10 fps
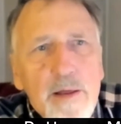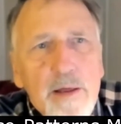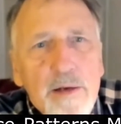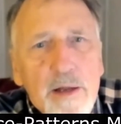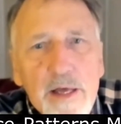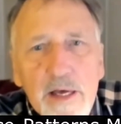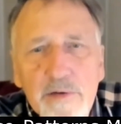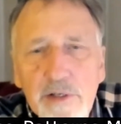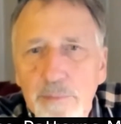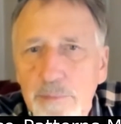and I
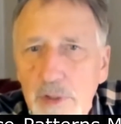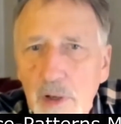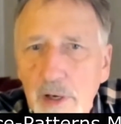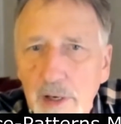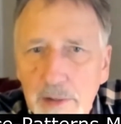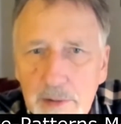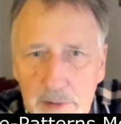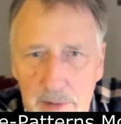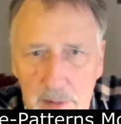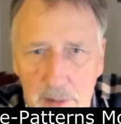have a blog
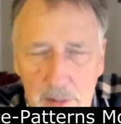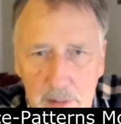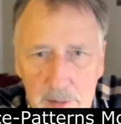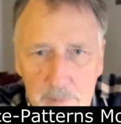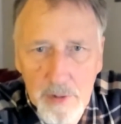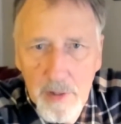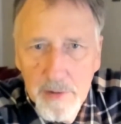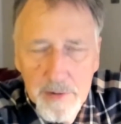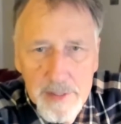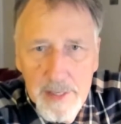at
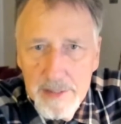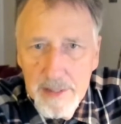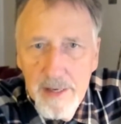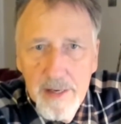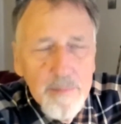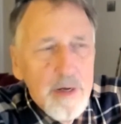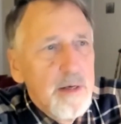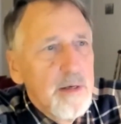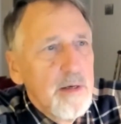blogger.com